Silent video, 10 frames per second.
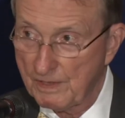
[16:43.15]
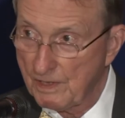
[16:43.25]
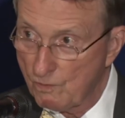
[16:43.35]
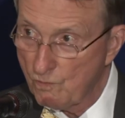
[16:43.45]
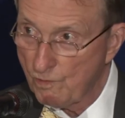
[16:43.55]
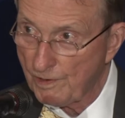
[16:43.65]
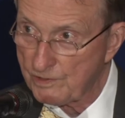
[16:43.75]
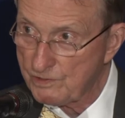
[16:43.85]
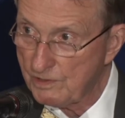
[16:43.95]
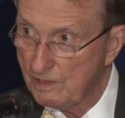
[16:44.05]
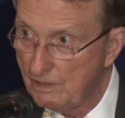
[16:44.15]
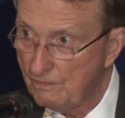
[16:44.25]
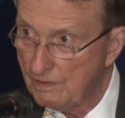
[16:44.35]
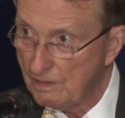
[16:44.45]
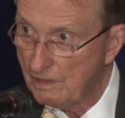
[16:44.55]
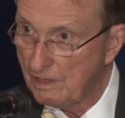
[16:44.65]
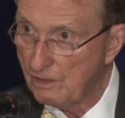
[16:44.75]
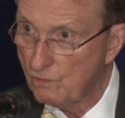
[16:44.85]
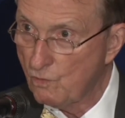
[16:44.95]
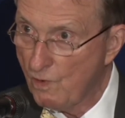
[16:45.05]
that works even
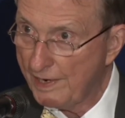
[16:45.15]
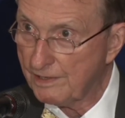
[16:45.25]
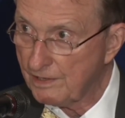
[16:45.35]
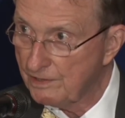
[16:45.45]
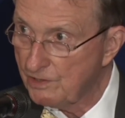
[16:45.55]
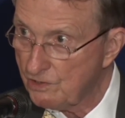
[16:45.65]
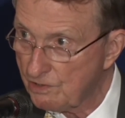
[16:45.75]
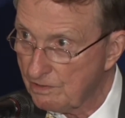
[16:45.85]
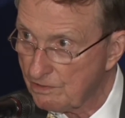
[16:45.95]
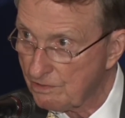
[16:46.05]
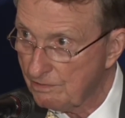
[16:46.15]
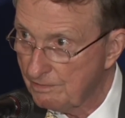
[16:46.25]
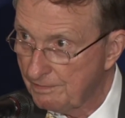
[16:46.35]
in wet conditions.